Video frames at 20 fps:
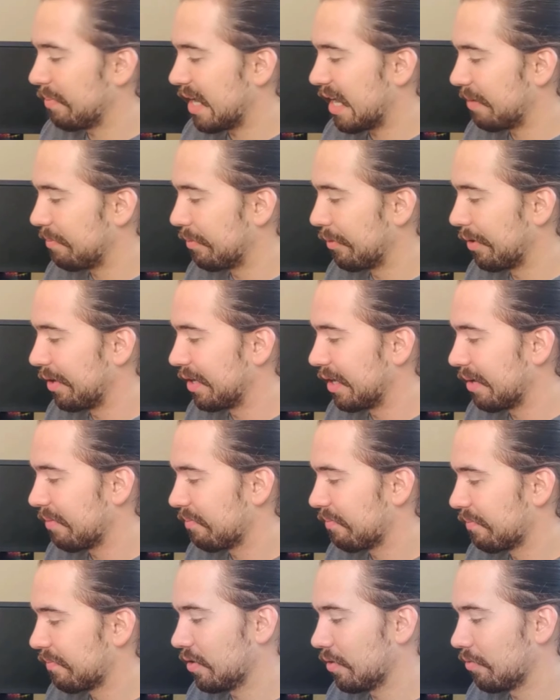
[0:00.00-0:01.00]
bad boy
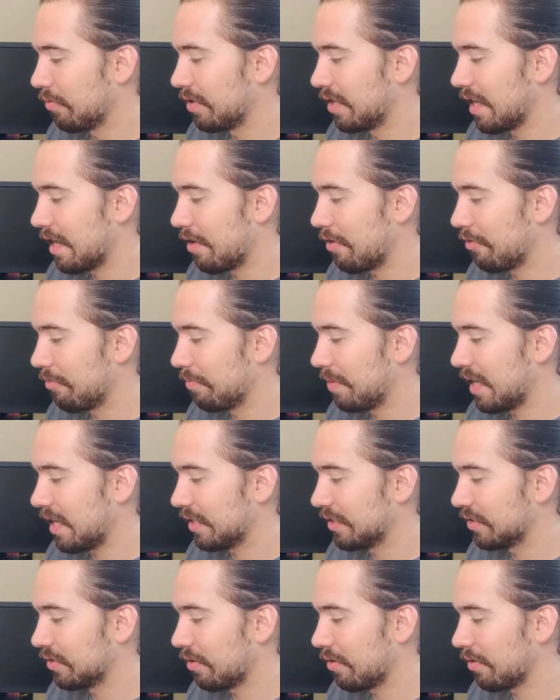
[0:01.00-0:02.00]
up, go down
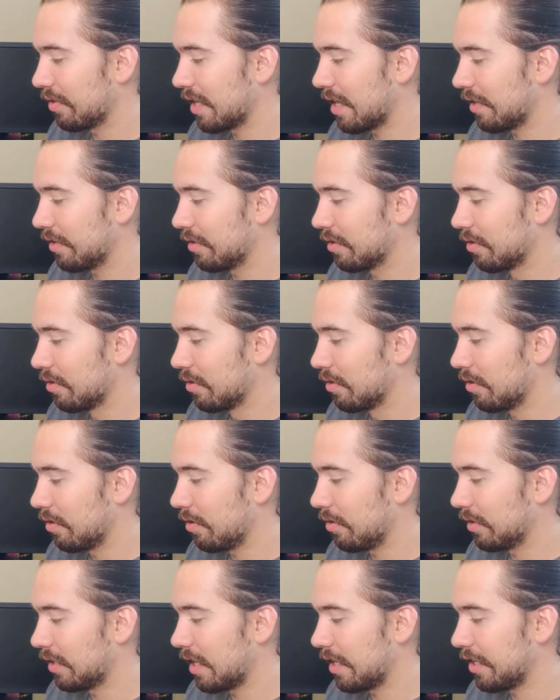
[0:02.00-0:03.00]
past all
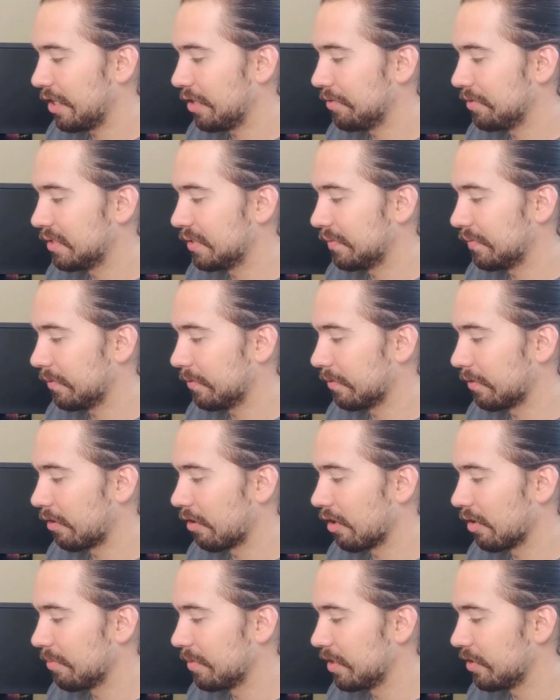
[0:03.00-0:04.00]
that useful
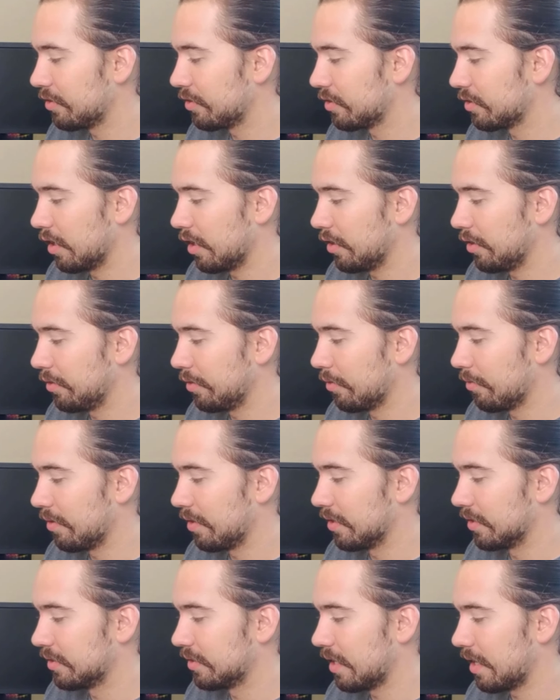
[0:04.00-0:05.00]
garbage, and you go to
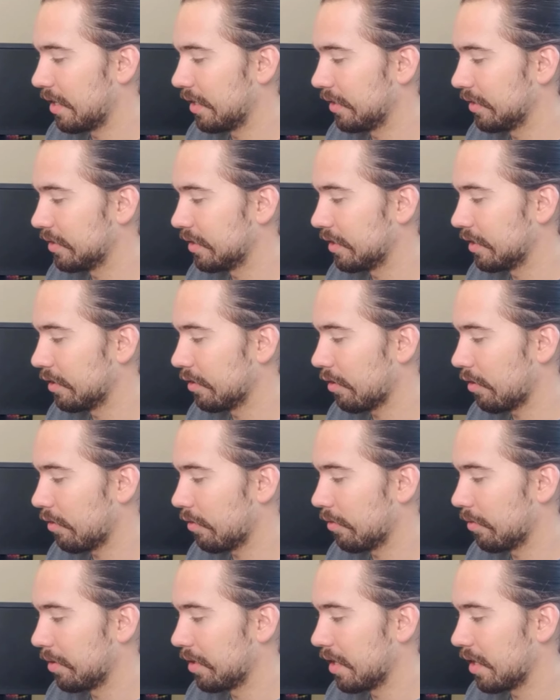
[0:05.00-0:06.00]
the settings here.
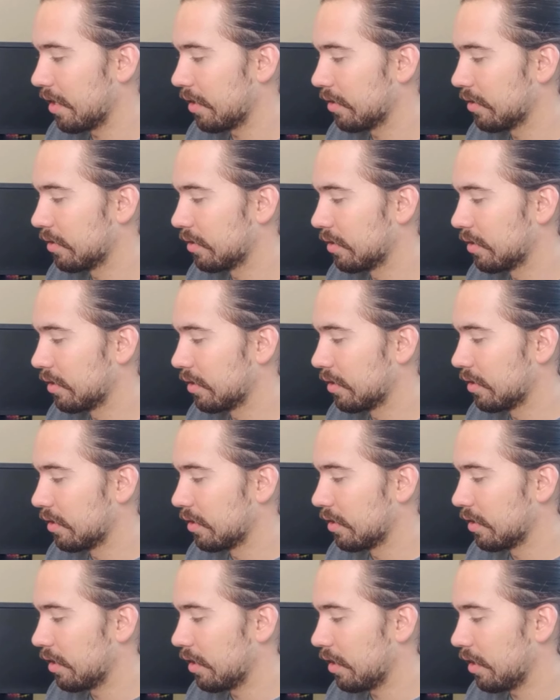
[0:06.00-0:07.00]
Oh yeah.
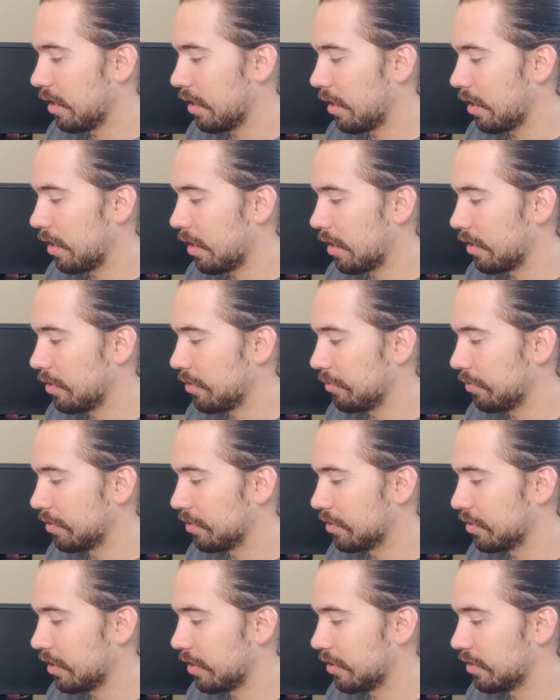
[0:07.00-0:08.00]
And you can
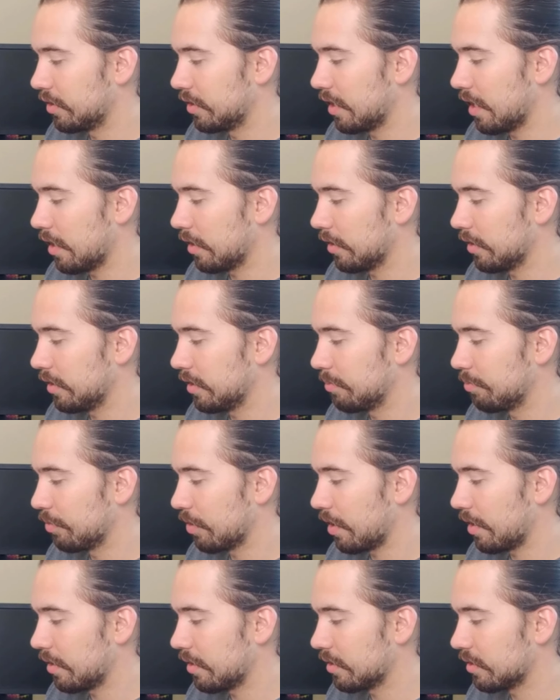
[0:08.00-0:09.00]
change the LED
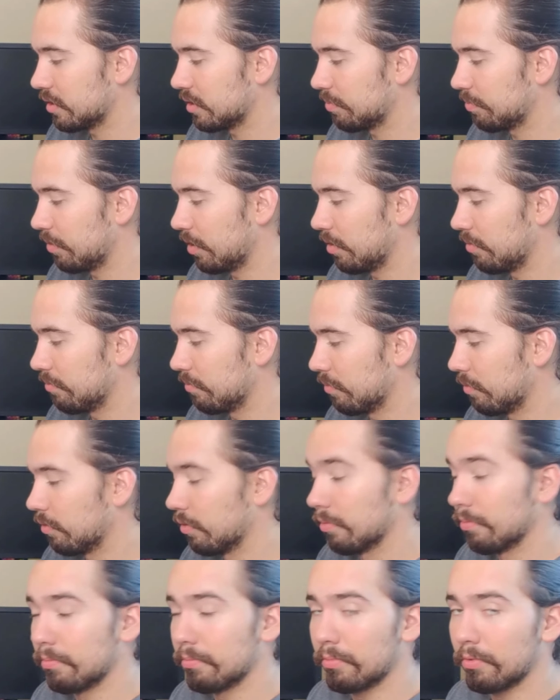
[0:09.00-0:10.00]
brightness, but
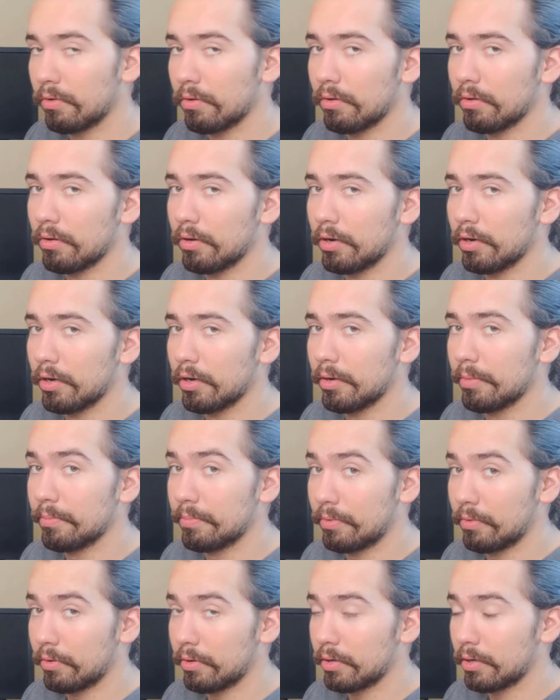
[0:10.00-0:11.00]
more
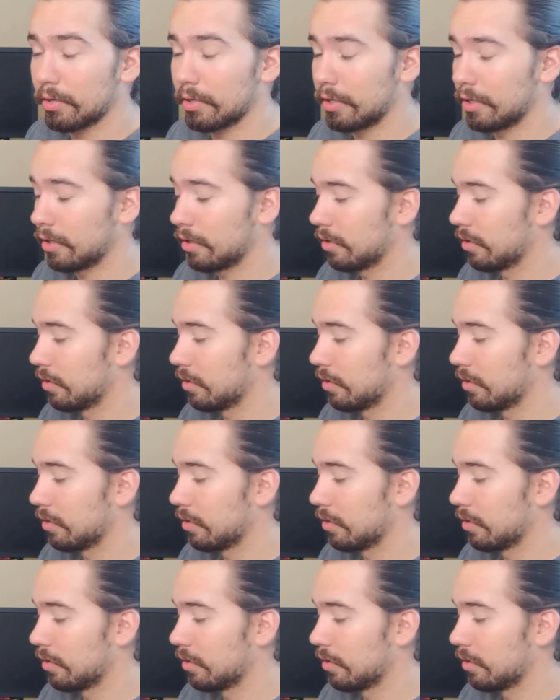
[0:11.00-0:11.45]
importantly,